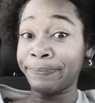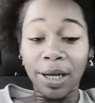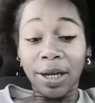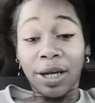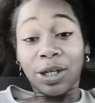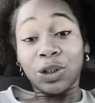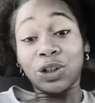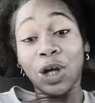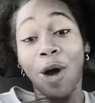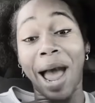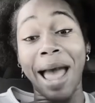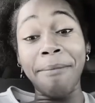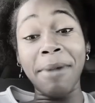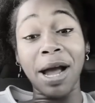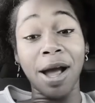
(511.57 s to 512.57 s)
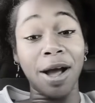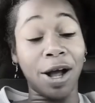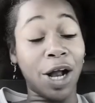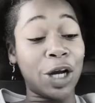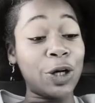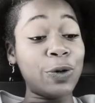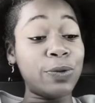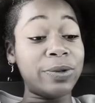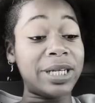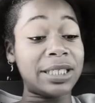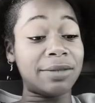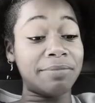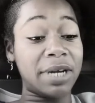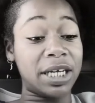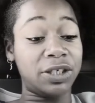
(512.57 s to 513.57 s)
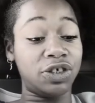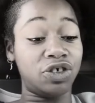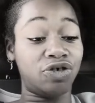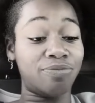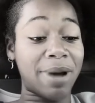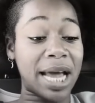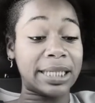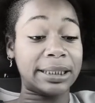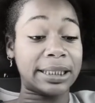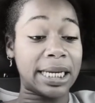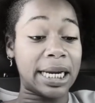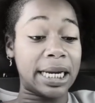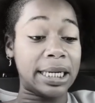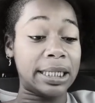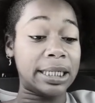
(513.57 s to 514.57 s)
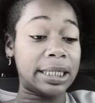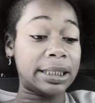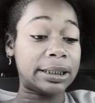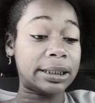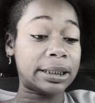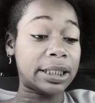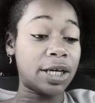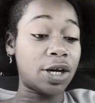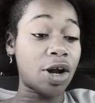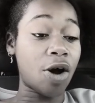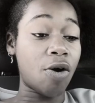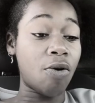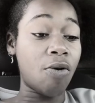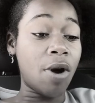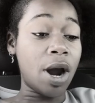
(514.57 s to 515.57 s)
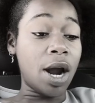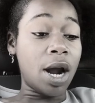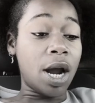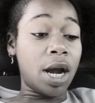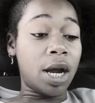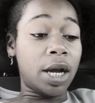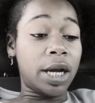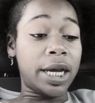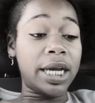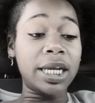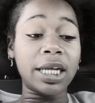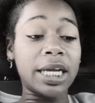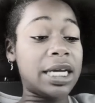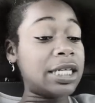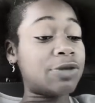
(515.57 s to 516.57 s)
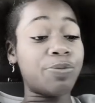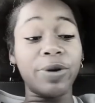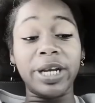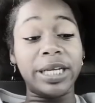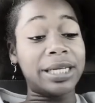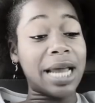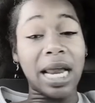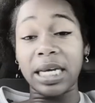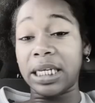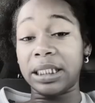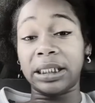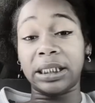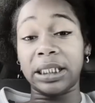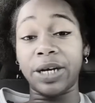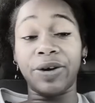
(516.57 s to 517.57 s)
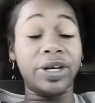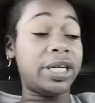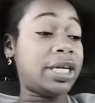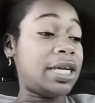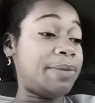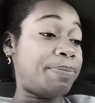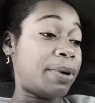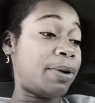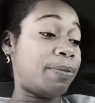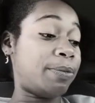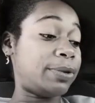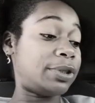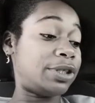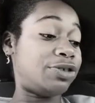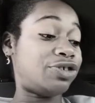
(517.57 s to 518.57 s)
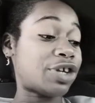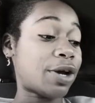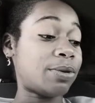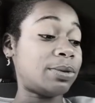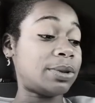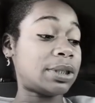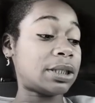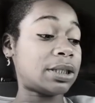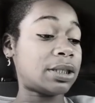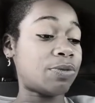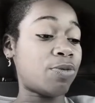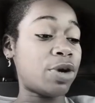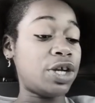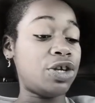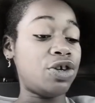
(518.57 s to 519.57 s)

So I'm going to conclude this message by saying this. You know, it's really not necessary to keep up with the Joneses. When